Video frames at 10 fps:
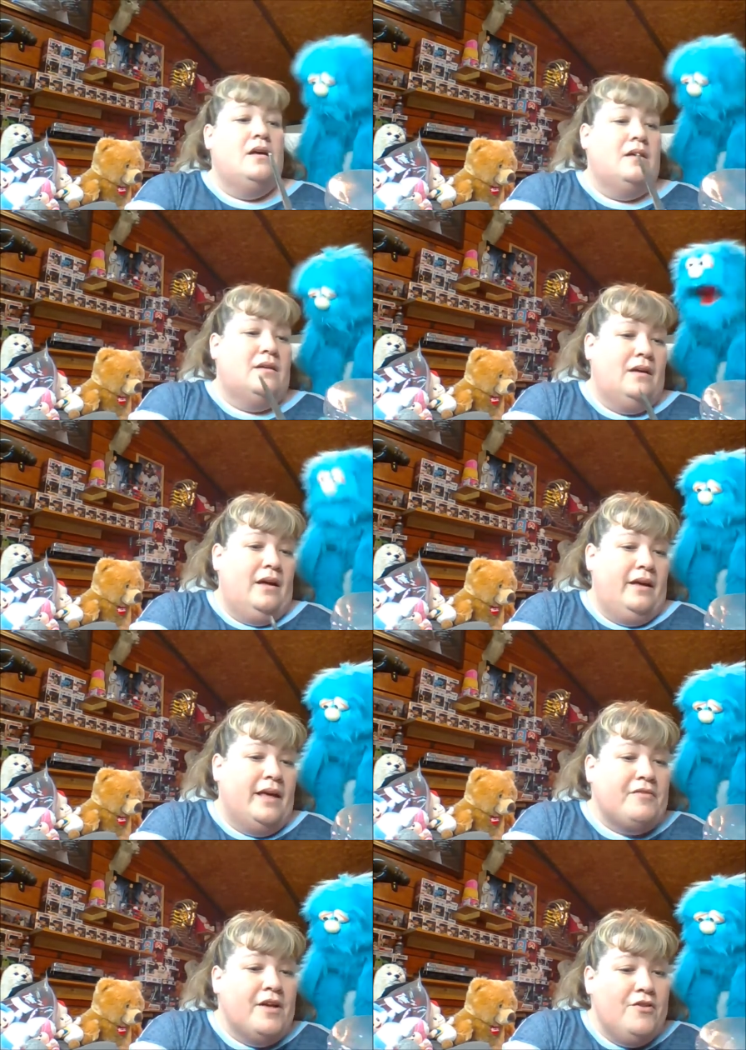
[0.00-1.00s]
in every video.
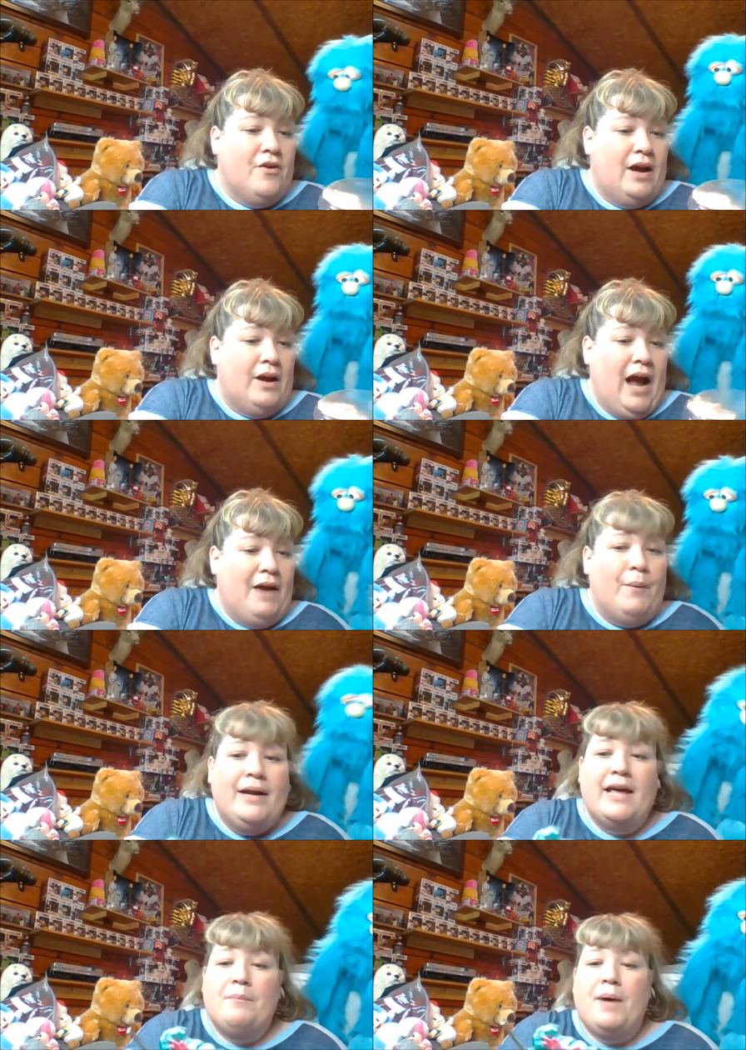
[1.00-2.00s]
Yes, I do. I, I want
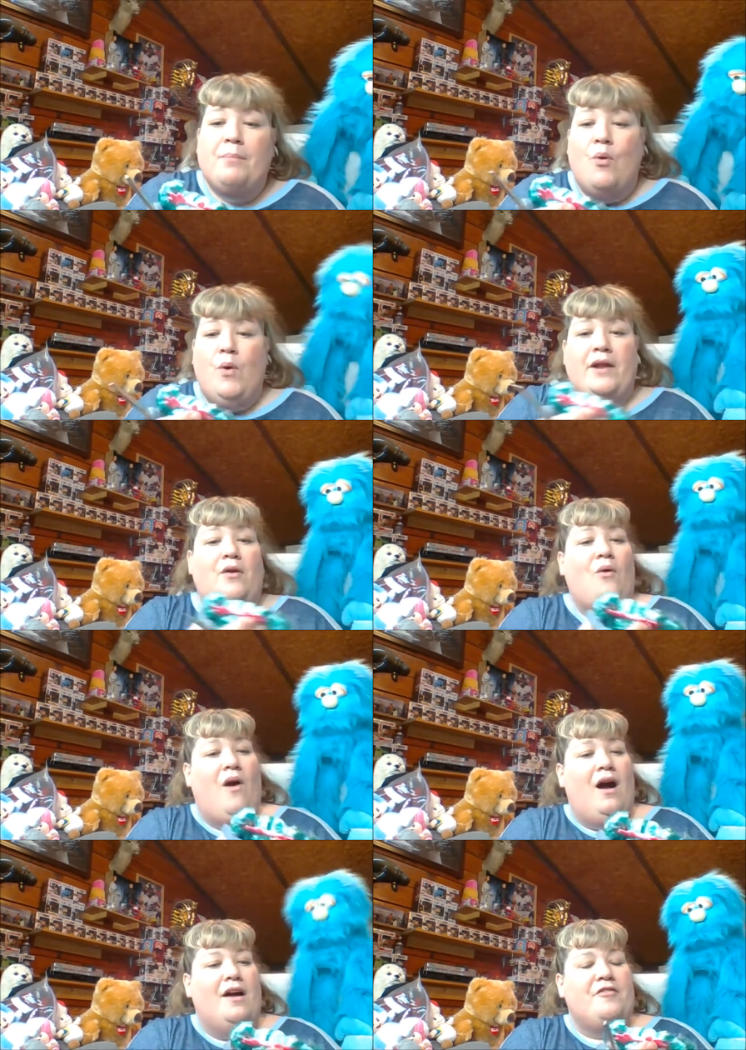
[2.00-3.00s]
to get my point
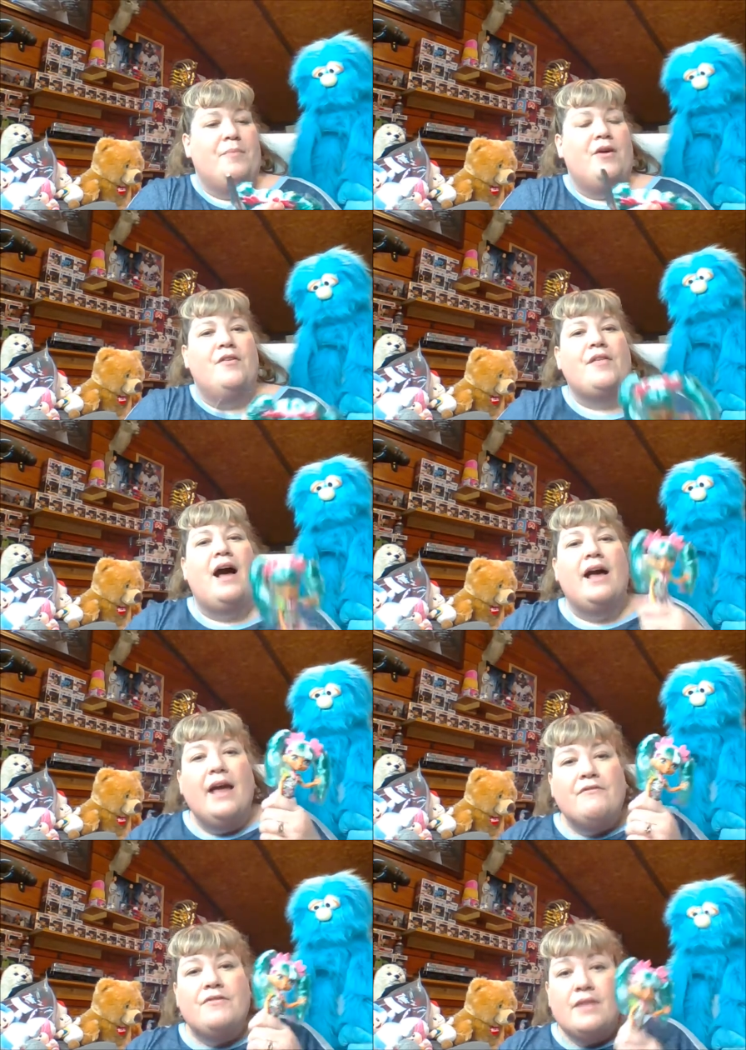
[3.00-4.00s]
across because I
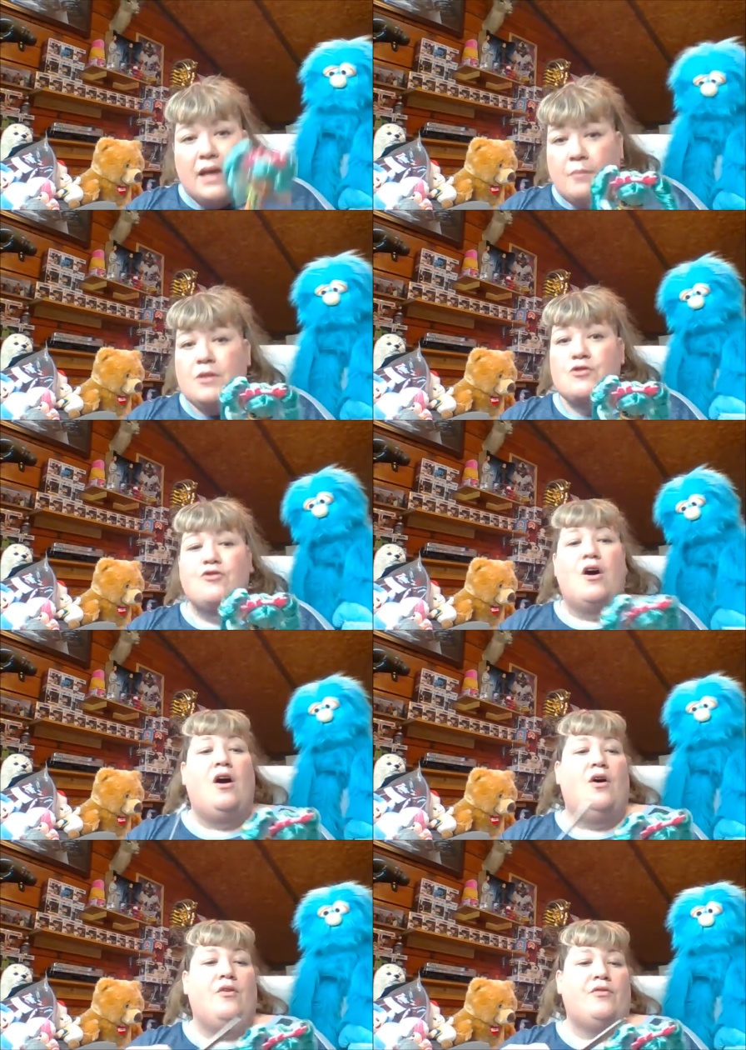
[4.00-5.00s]
have damaged
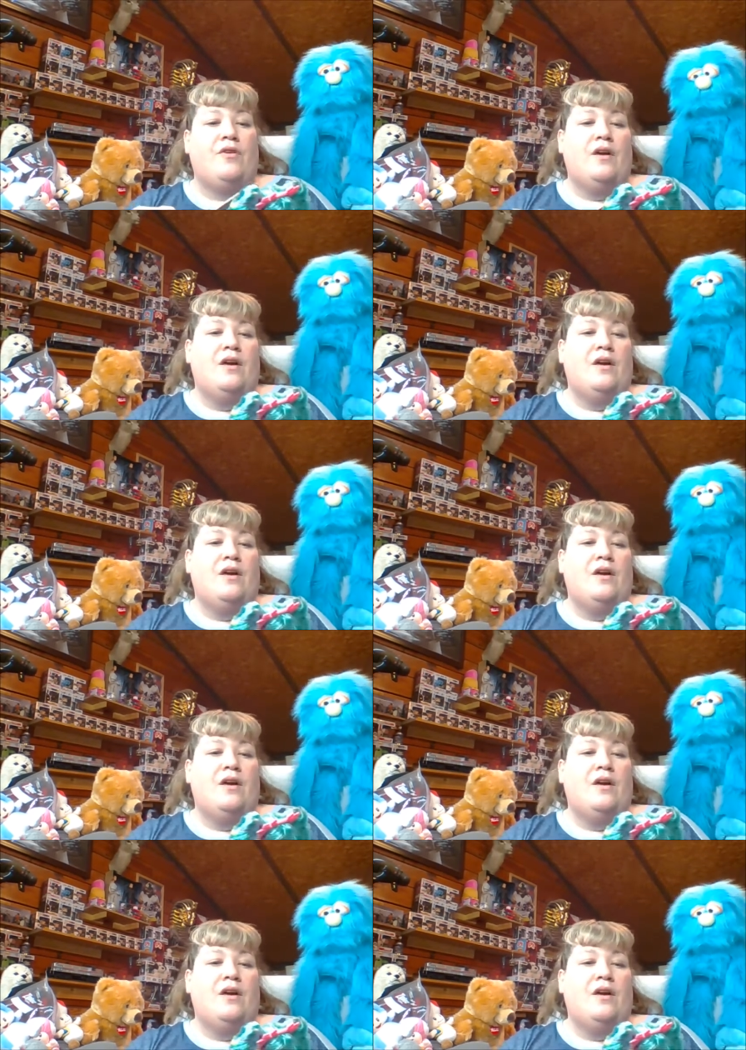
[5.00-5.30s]
dolls